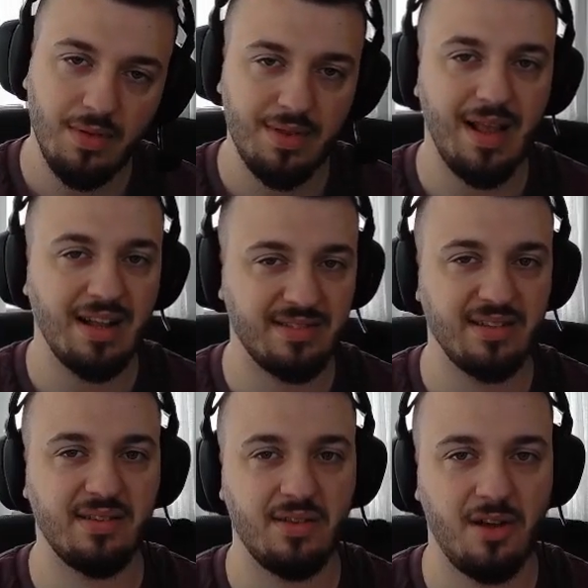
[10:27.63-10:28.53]
That
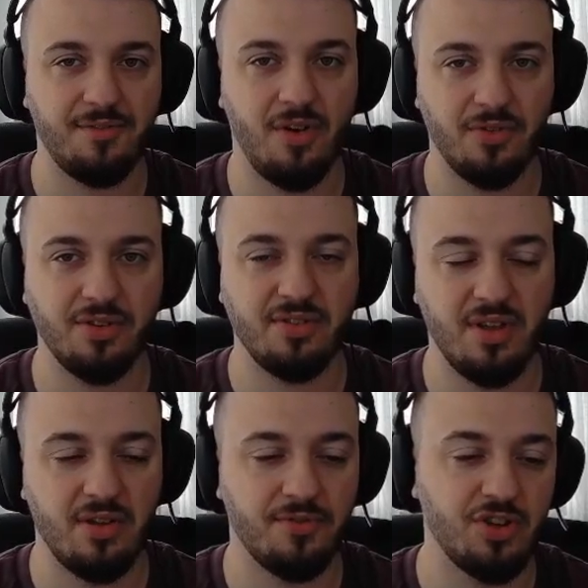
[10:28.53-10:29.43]
says enough on the
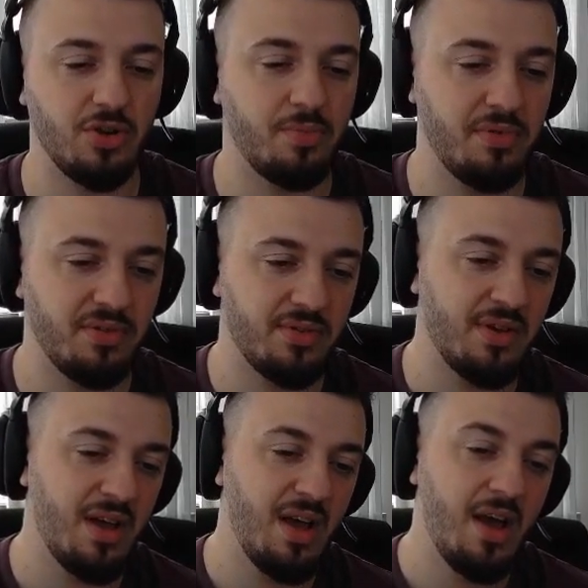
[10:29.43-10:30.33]
state of Shadow Priest.
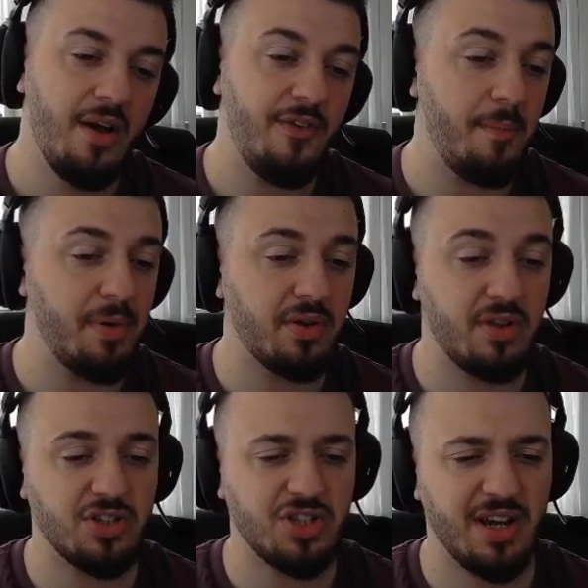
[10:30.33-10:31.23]
Vampiric
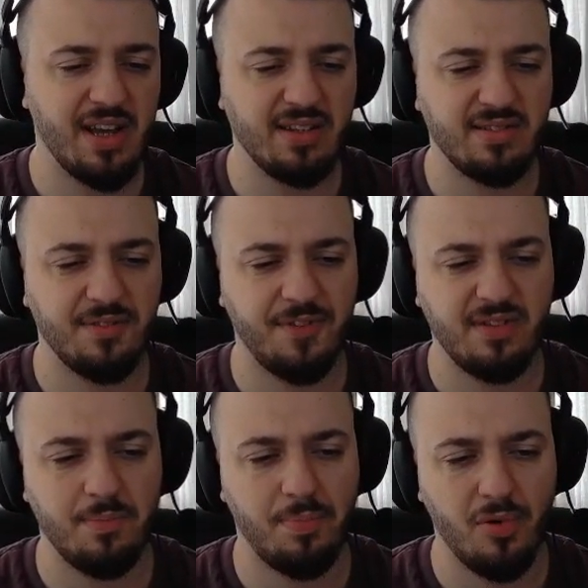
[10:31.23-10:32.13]
Touch, I guess if
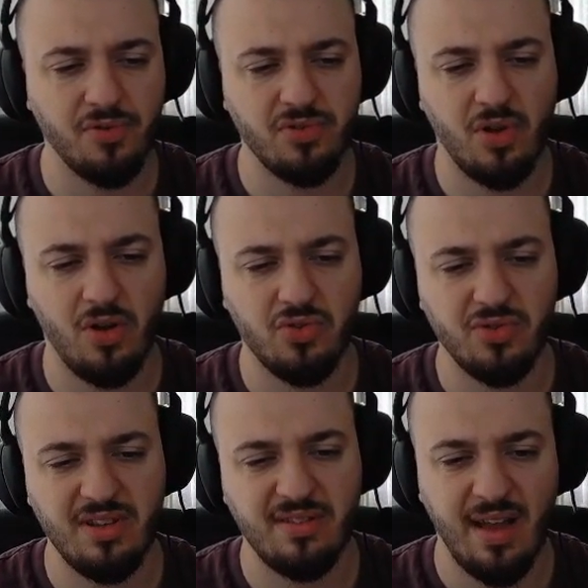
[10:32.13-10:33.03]
it improves
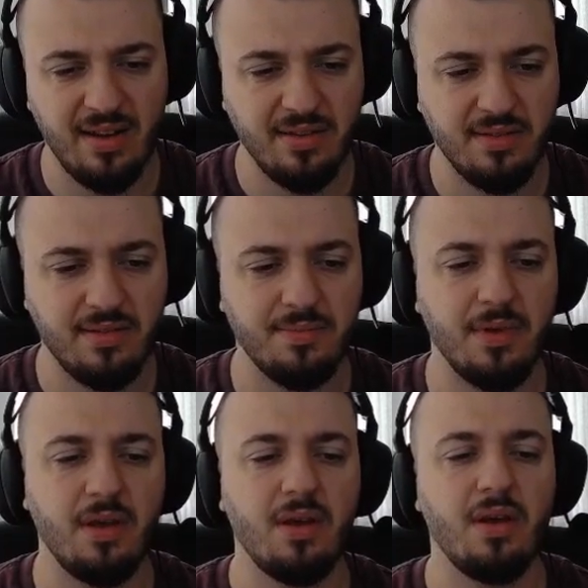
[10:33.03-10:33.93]
also the talent
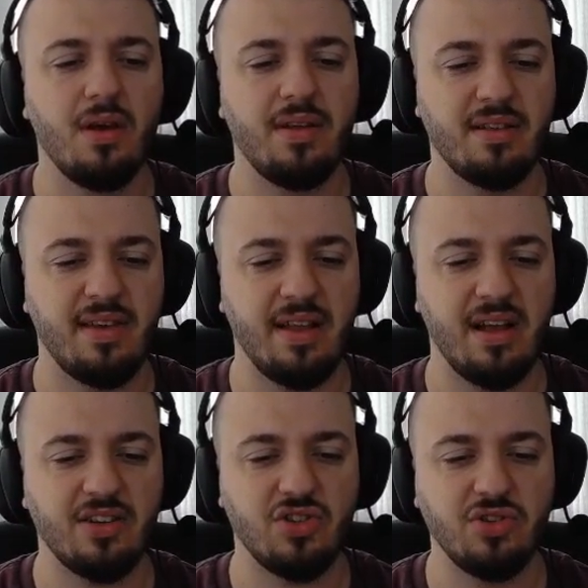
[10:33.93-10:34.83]
that can
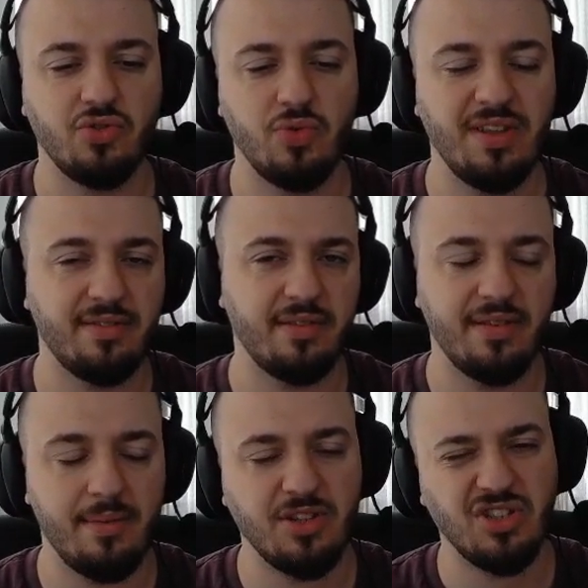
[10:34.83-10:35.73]
actually do instant
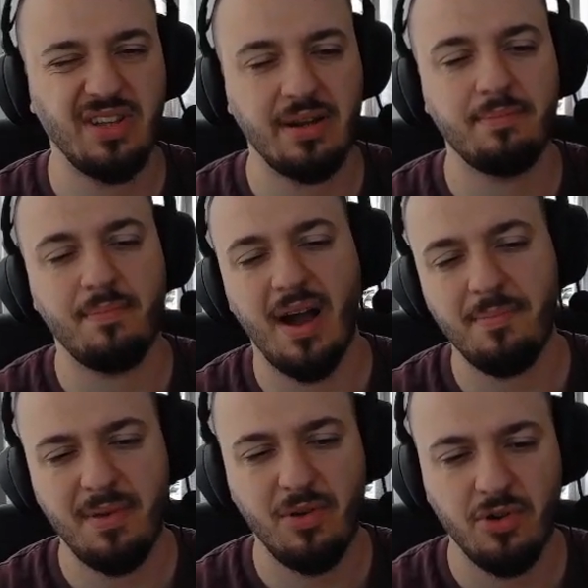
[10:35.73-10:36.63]
damage, then it
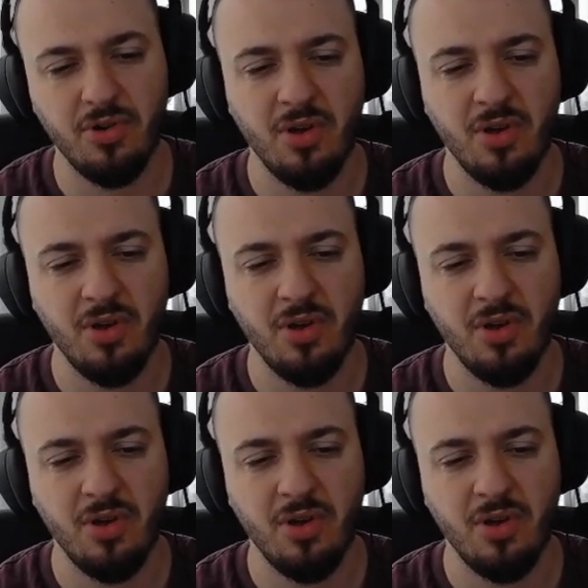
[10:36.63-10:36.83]
might be good.